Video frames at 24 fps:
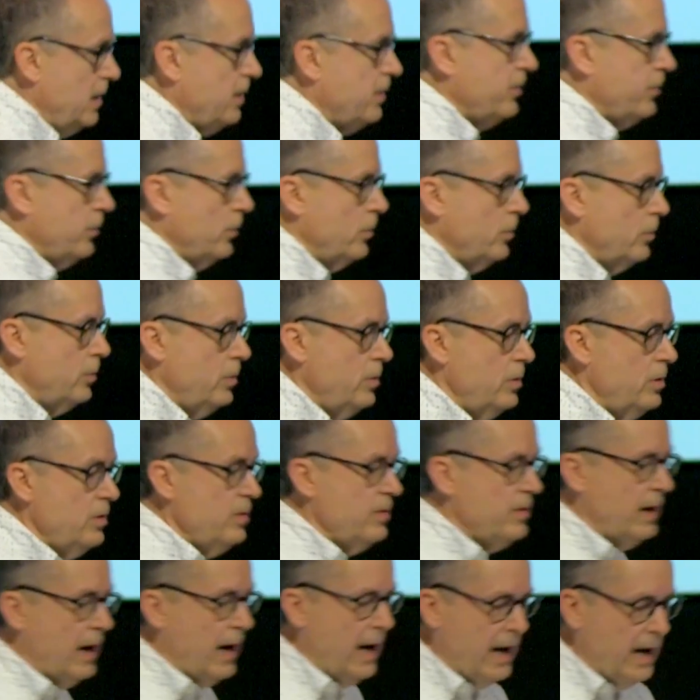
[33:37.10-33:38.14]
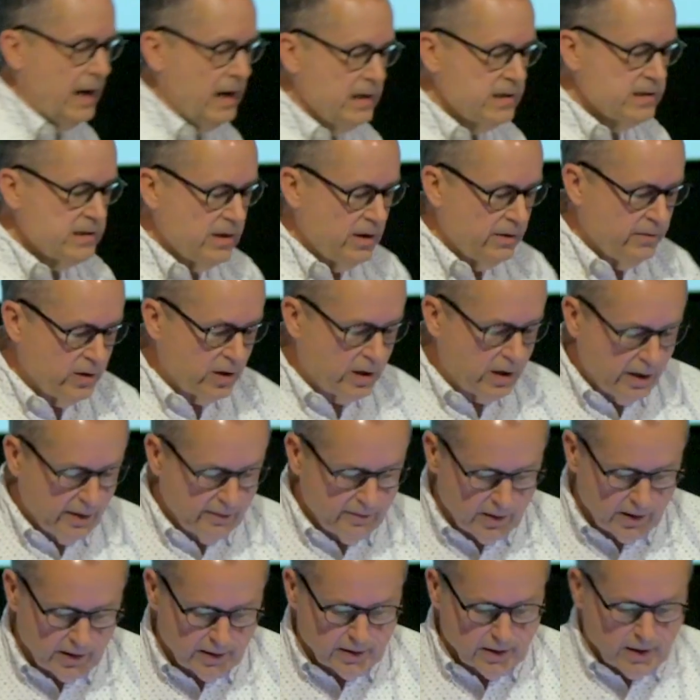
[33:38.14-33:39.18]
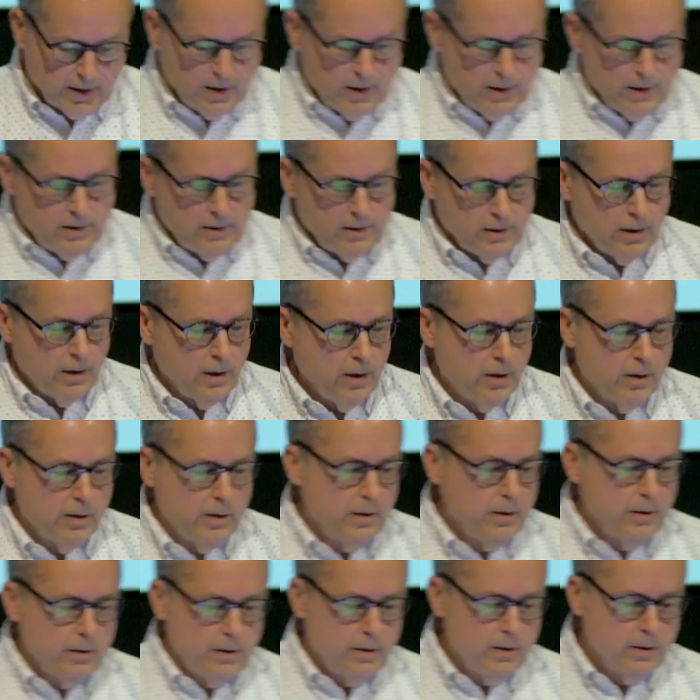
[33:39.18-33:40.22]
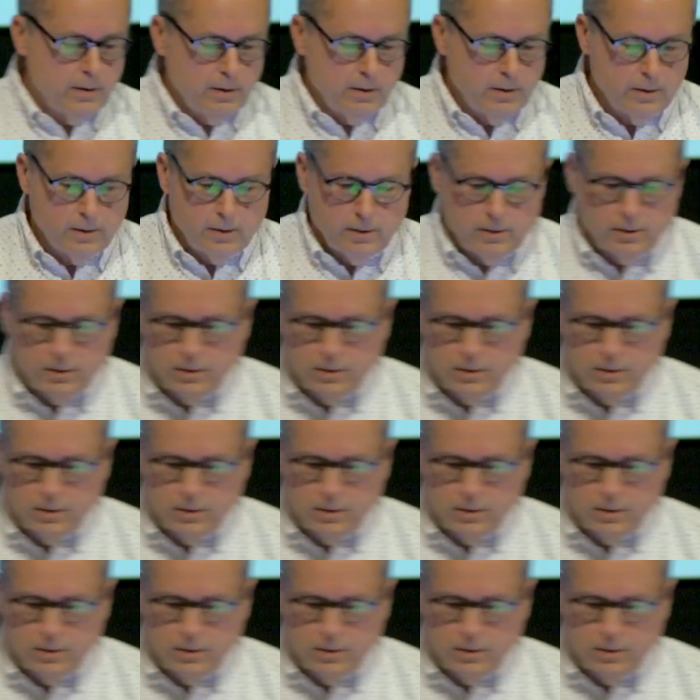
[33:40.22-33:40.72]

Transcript: through the eyes of the covenant. You